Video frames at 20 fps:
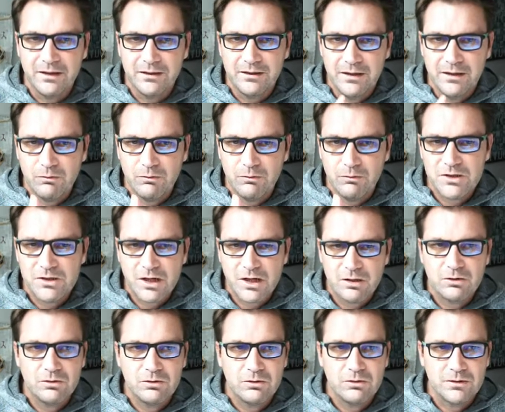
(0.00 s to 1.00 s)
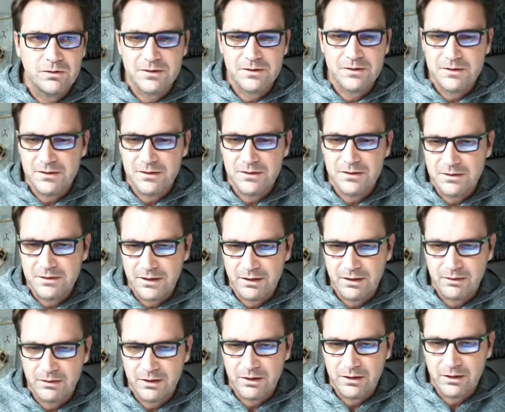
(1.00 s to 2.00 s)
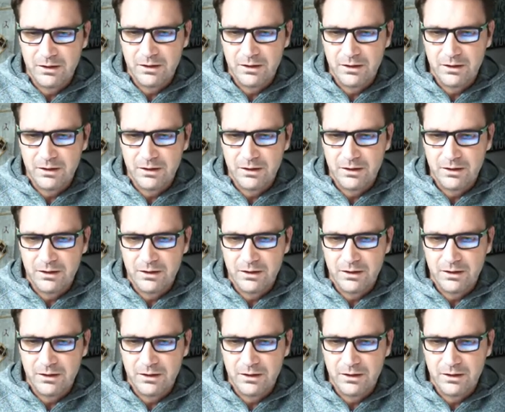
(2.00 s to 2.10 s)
Now watch how cool this is. Okay, we're going to go